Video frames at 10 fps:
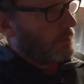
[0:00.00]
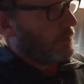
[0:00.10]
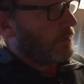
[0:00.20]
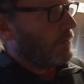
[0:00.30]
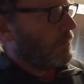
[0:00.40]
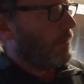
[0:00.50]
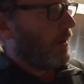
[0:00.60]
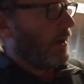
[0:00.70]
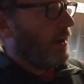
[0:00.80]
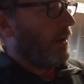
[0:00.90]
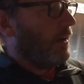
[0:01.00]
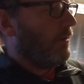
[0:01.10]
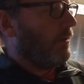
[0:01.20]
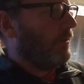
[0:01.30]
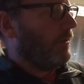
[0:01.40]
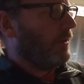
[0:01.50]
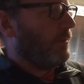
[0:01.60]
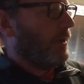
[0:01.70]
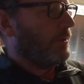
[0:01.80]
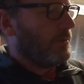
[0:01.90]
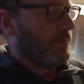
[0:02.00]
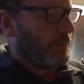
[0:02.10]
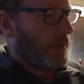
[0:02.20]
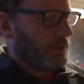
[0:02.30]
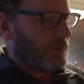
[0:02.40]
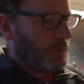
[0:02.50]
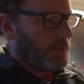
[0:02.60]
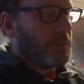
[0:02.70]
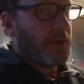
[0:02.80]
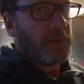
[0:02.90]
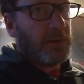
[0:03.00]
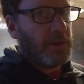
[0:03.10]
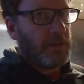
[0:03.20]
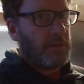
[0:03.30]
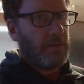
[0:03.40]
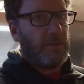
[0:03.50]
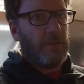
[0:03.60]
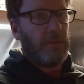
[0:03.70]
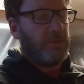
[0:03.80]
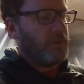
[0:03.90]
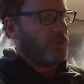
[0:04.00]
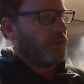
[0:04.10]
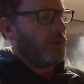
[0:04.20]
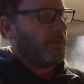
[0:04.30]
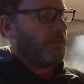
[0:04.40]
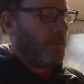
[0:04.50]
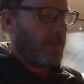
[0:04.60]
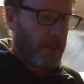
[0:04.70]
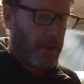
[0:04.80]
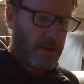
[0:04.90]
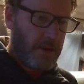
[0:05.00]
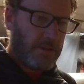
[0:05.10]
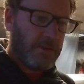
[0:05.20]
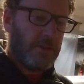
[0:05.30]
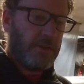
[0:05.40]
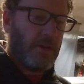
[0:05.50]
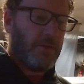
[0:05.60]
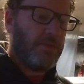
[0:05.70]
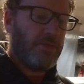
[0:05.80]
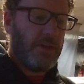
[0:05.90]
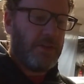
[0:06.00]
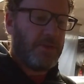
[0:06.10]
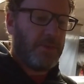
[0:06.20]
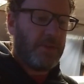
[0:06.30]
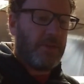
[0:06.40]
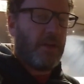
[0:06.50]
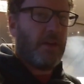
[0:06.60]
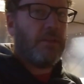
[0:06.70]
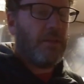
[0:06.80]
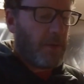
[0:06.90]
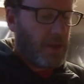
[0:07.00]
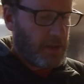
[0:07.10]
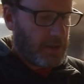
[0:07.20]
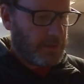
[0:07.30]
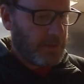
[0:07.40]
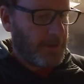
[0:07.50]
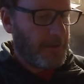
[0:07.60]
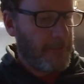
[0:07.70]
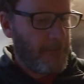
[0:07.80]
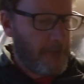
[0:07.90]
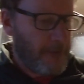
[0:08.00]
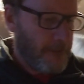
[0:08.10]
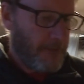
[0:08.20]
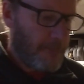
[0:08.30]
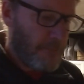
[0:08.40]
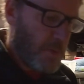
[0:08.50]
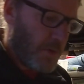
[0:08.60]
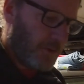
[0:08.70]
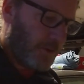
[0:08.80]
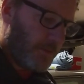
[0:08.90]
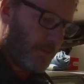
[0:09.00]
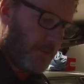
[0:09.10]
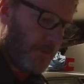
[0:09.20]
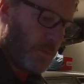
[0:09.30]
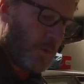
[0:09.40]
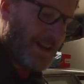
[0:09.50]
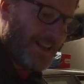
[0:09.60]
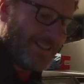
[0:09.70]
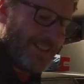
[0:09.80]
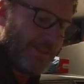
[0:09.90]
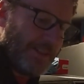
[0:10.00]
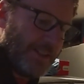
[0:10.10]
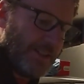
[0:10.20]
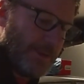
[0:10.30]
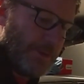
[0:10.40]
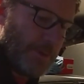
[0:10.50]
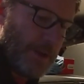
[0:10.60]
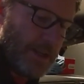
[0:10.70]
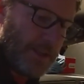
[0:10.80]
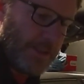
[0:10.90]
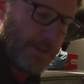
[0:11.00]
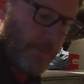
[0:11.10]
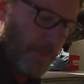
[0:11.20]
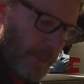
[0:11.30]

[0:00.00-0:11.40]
to so the bolts, when we bolted up to the motor, are all flush, so there's no interference with the bell housing. But one last thing we need to do as well is